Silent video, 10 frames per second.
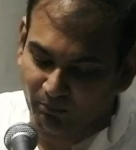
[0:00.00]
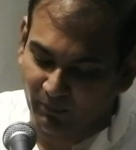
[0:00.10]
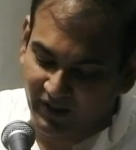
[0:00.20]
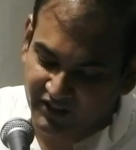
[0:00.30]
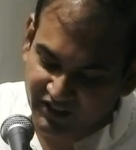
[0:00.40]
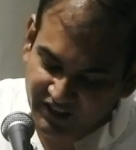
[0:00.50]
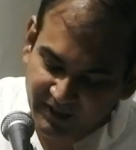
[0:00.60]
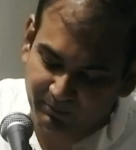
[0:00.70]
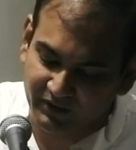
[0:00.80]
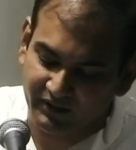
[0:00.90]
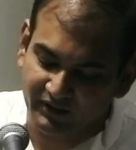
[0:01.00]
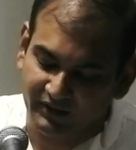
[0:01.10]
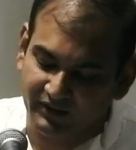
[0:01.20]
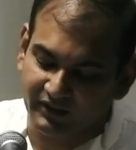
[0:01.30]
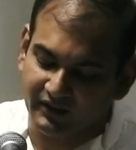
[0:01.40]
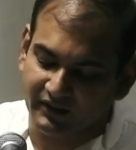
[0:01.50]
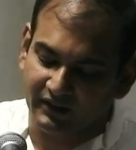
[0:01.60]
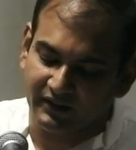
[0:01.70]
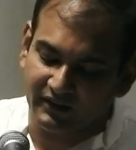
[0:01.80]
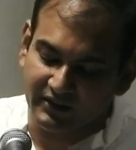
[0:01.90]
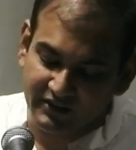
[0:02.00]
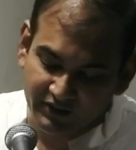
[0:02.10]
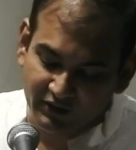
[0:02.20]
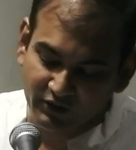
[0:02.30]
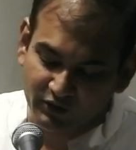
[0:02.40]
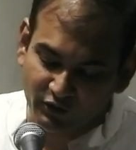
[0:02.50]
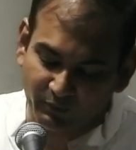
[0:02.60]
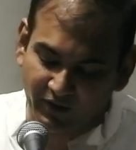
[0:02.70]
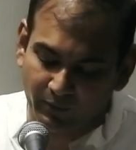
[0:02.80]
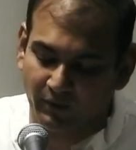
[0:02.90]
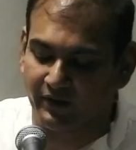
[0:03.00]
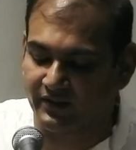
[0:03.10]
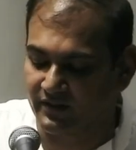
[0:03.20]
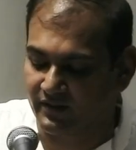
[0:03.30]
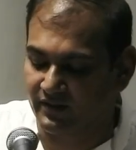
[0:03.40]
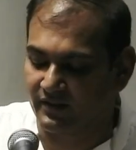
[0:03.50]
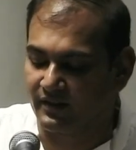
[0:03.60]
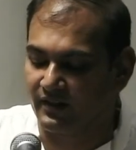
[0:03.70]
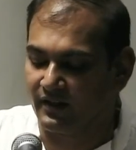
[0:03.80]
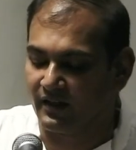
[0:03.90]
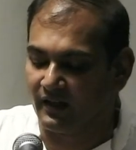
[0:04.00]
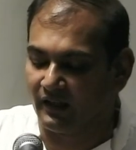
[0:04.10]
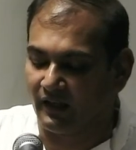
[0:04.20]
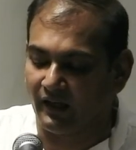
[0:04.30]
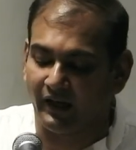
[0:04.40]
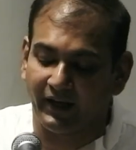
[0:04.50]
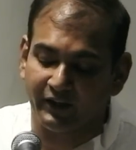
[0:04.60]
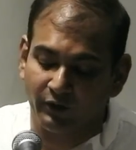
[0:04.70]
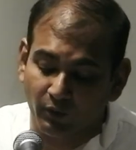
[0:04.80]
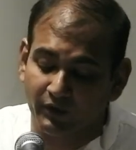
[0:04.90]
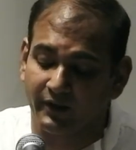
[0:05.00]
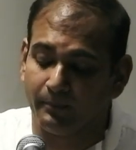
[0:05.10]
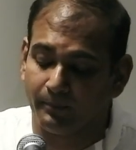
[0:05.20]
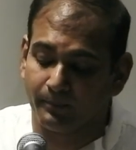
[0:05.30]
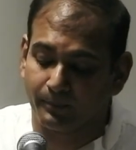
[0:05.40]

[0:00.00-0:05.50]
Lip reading: "My sheep listen to my voice. I know them